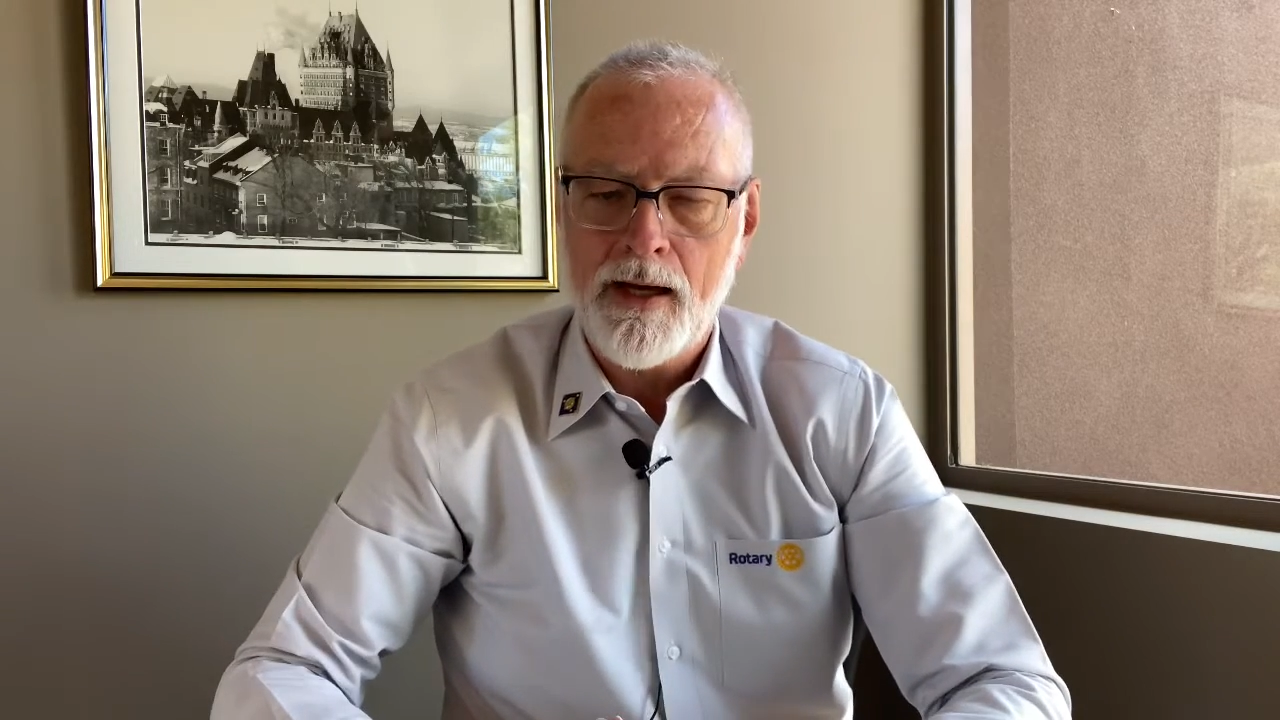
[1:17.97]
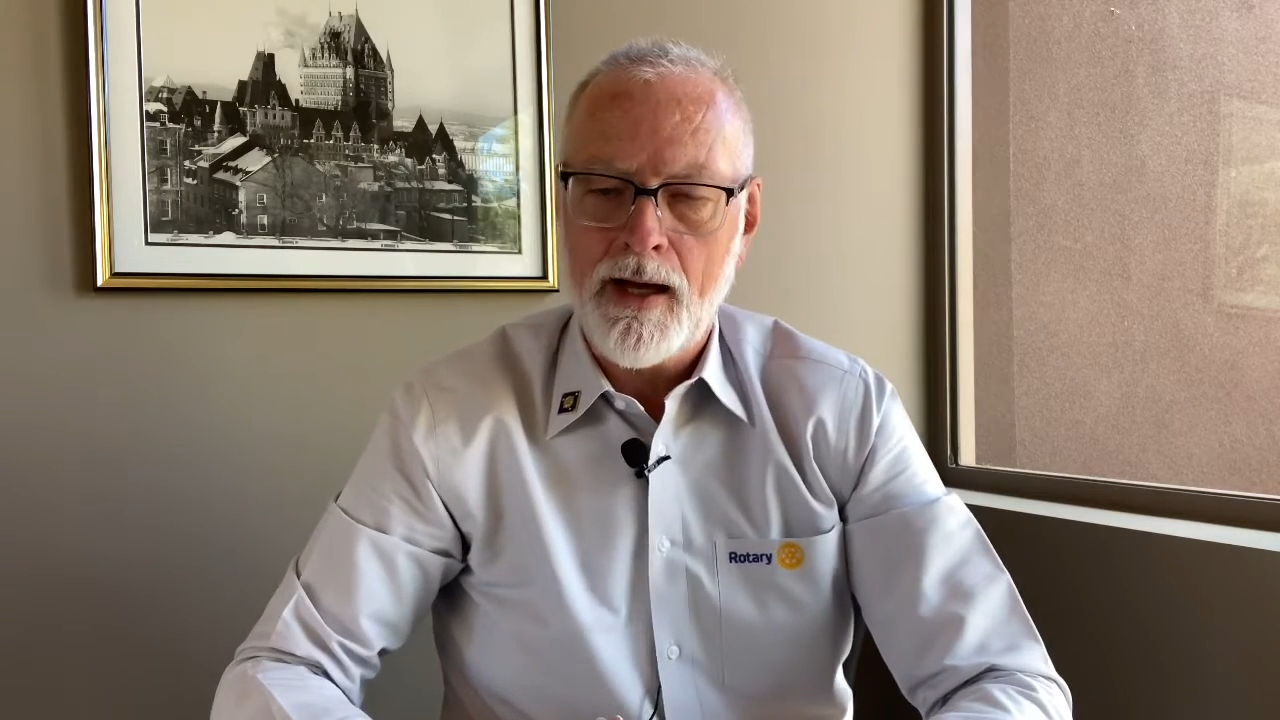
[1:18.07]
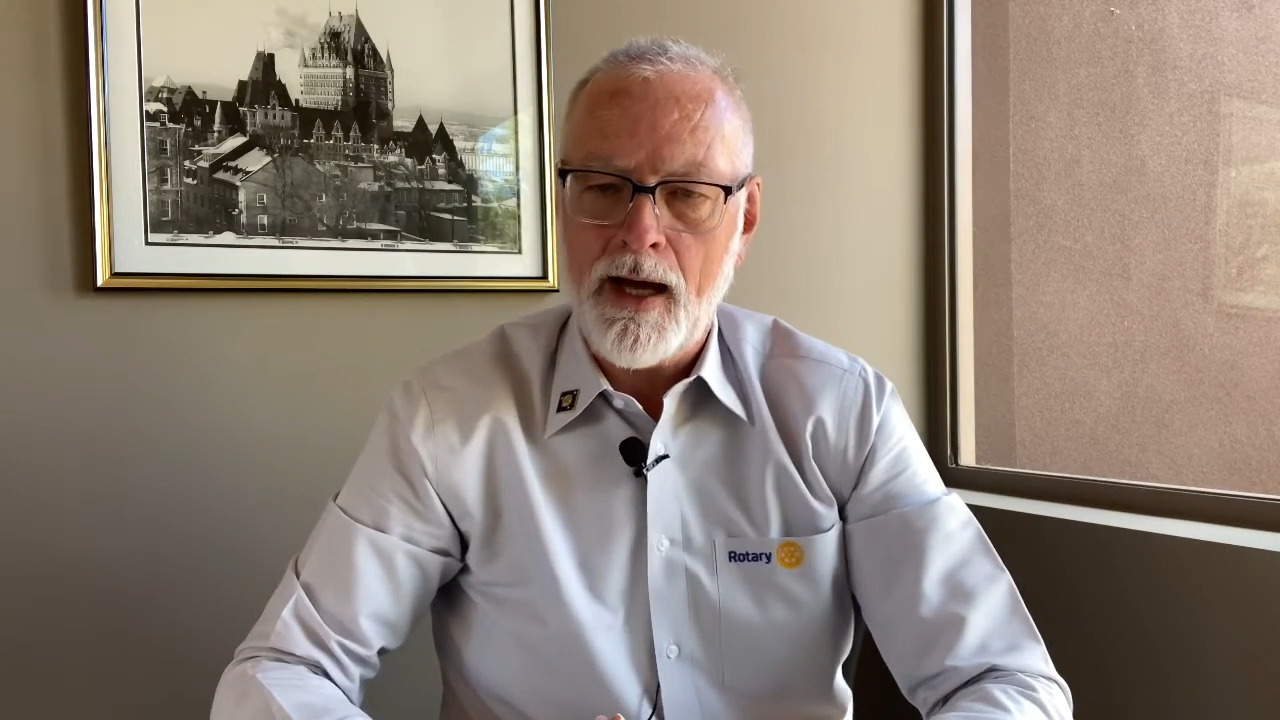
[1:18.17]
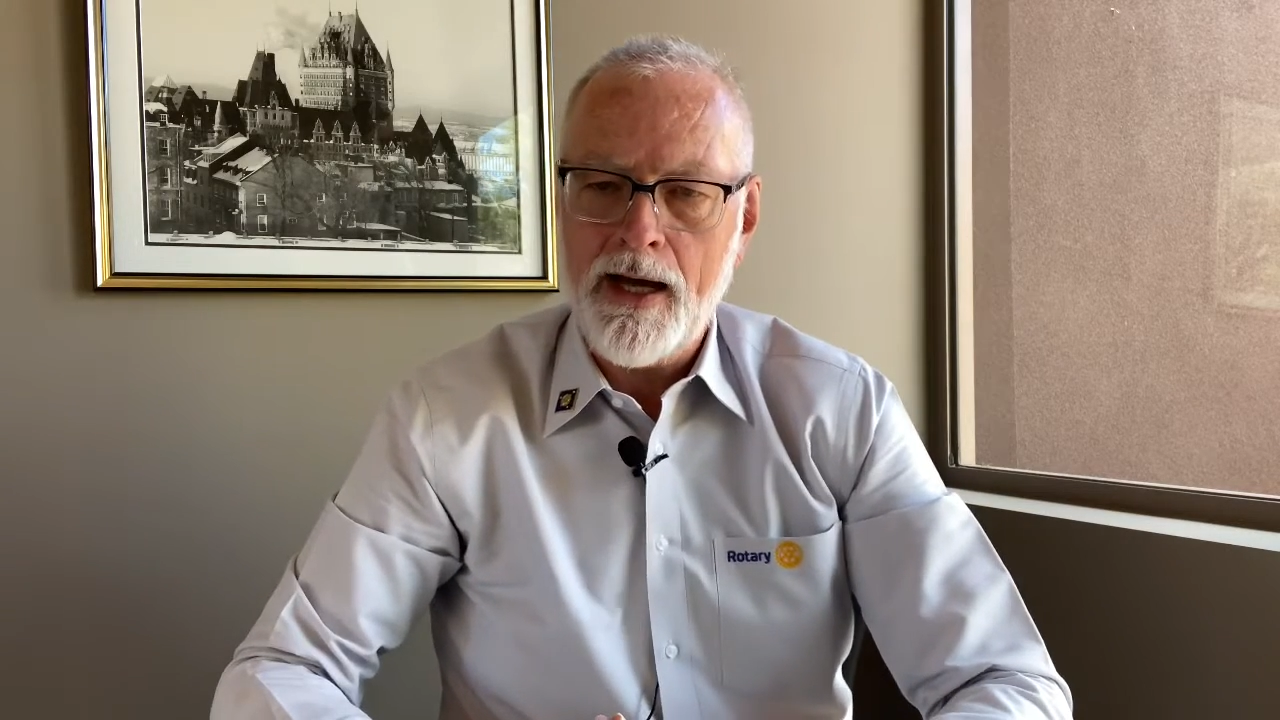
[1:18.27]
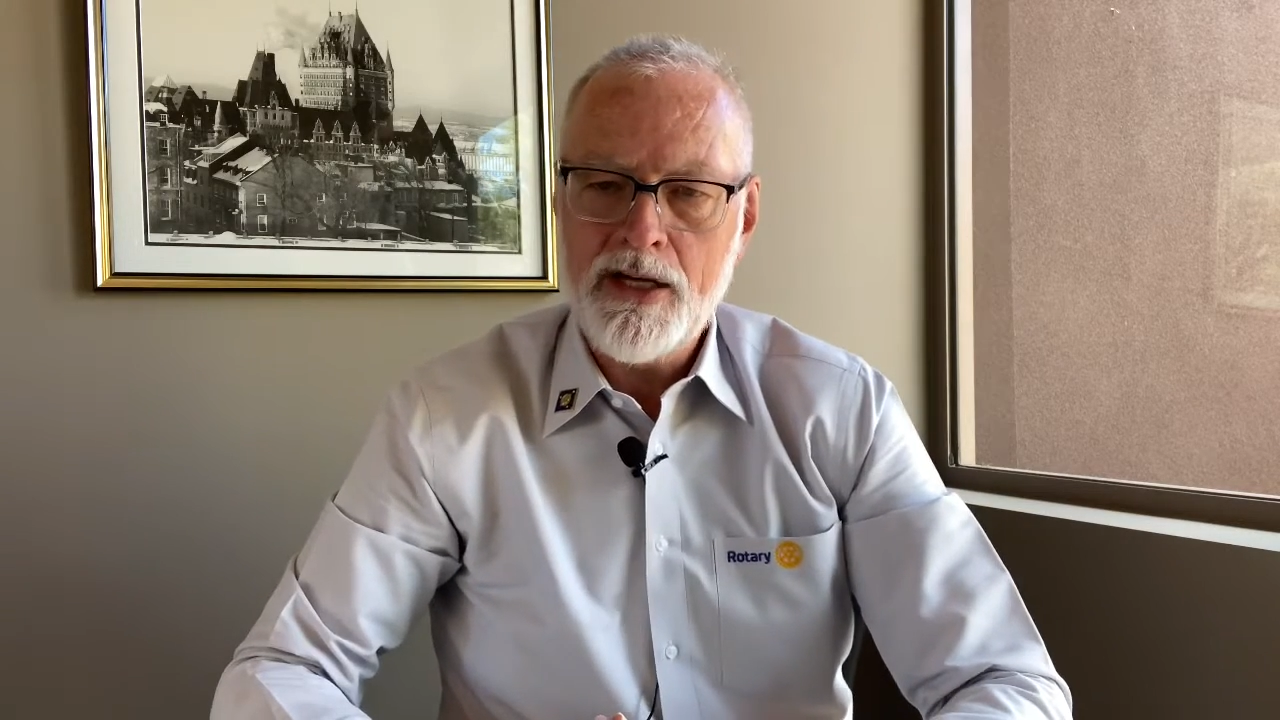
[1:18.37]

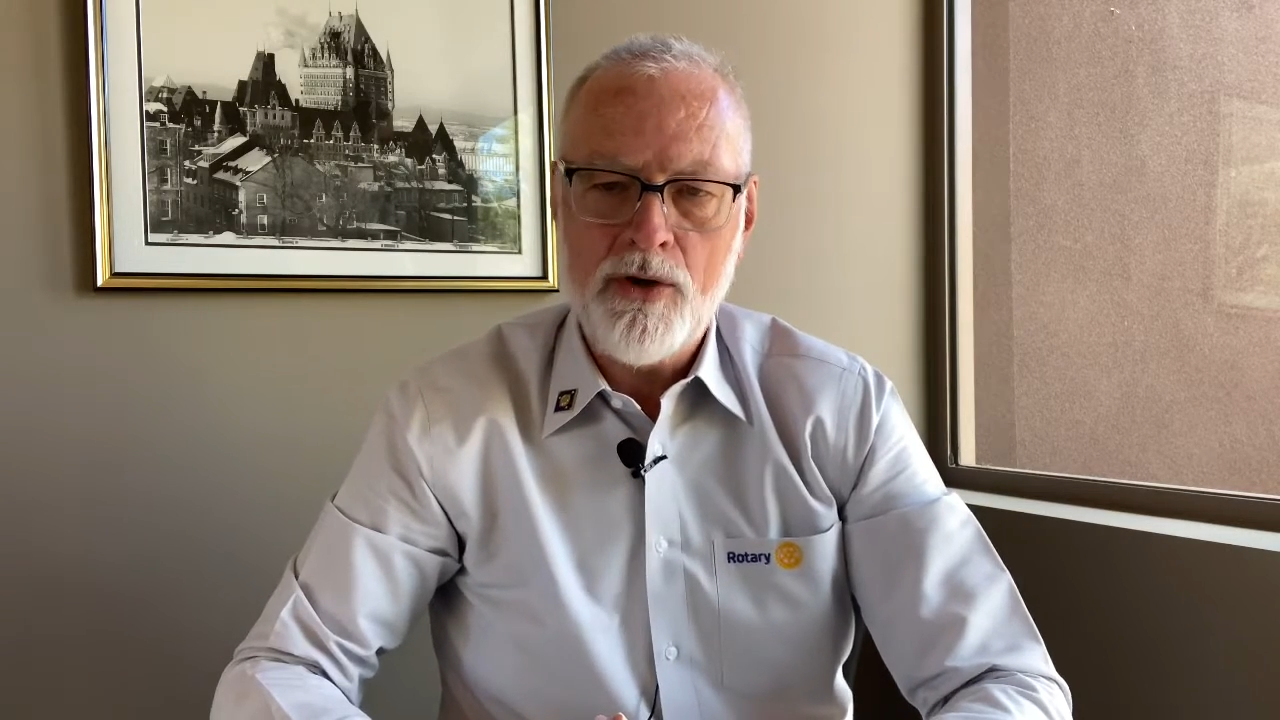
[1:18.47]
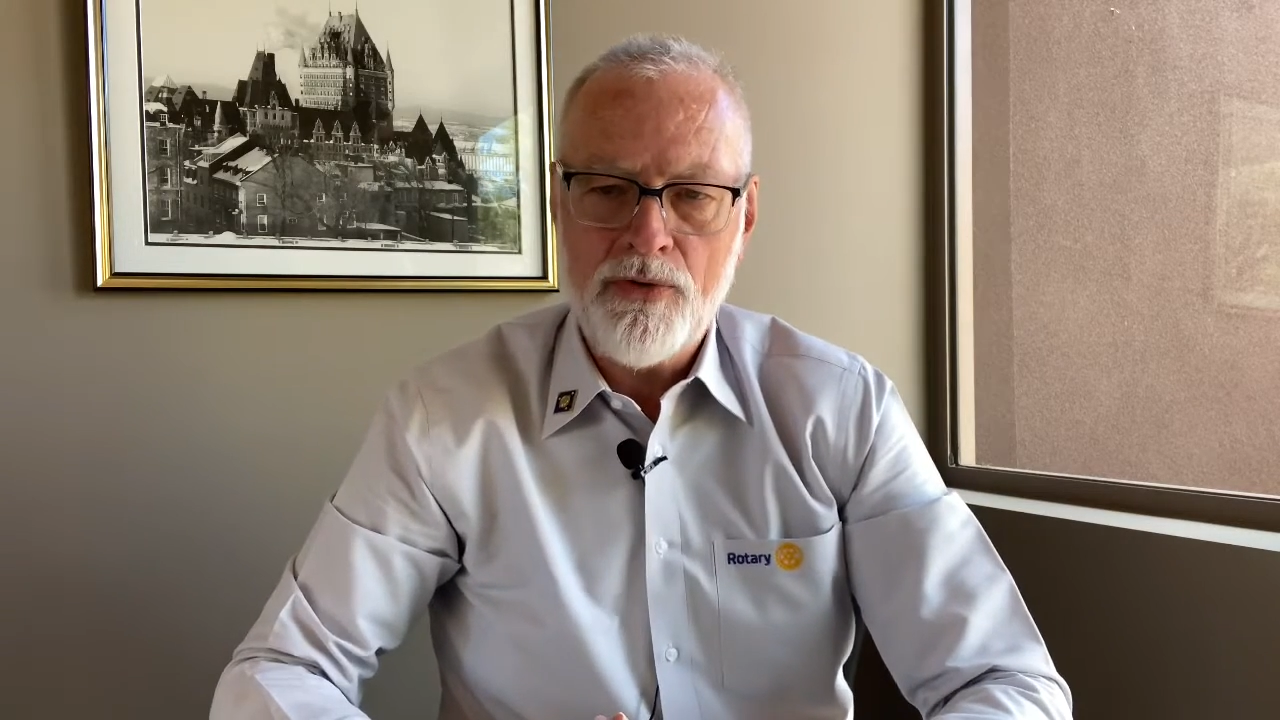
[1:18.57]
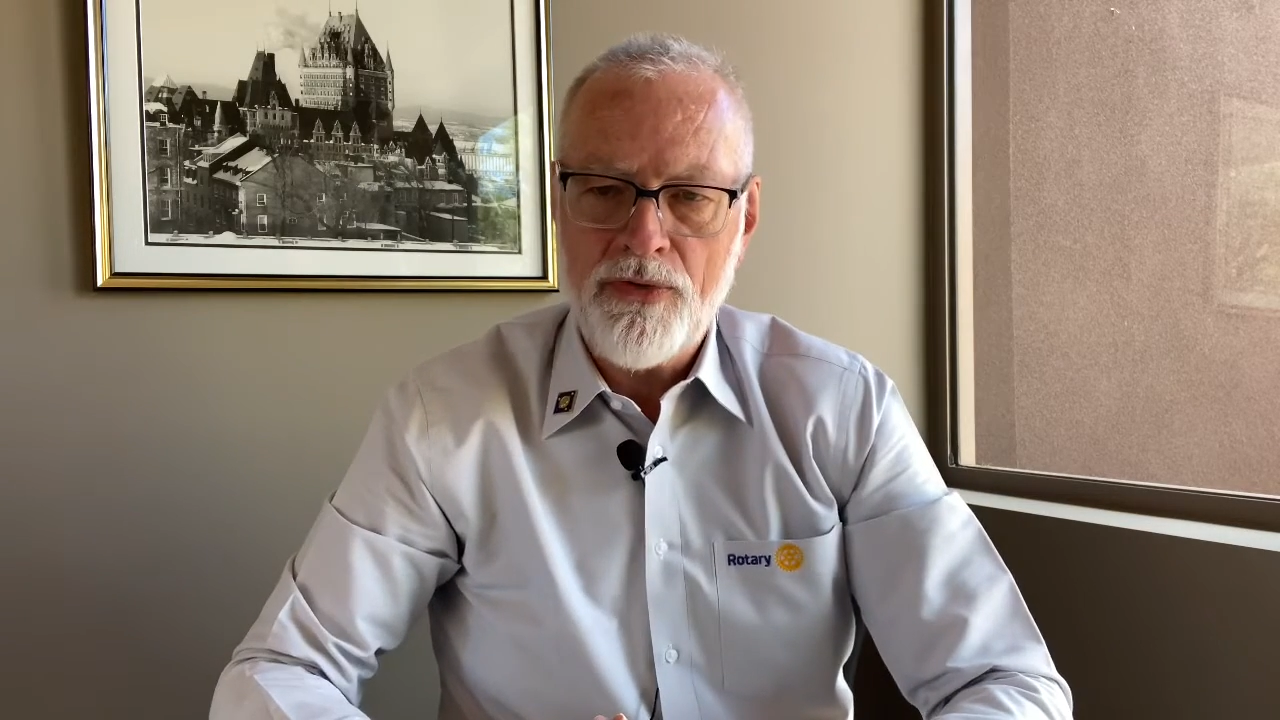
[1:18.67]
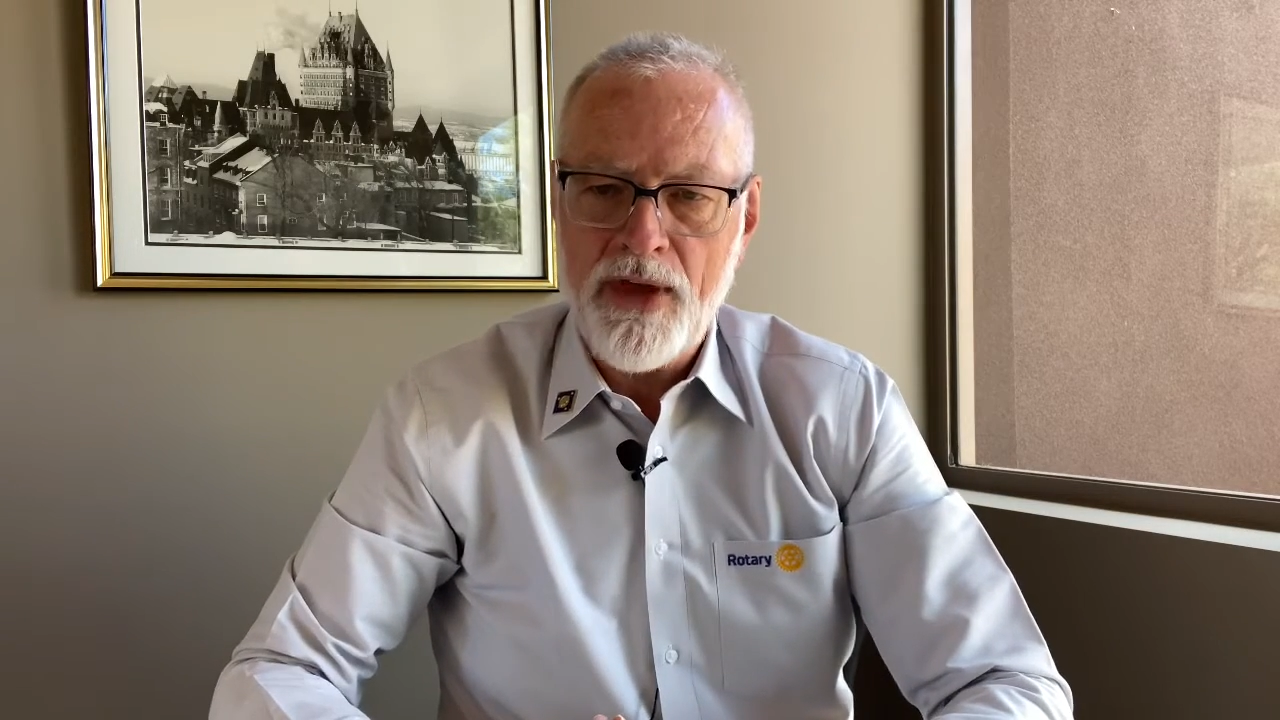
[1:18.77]
I don't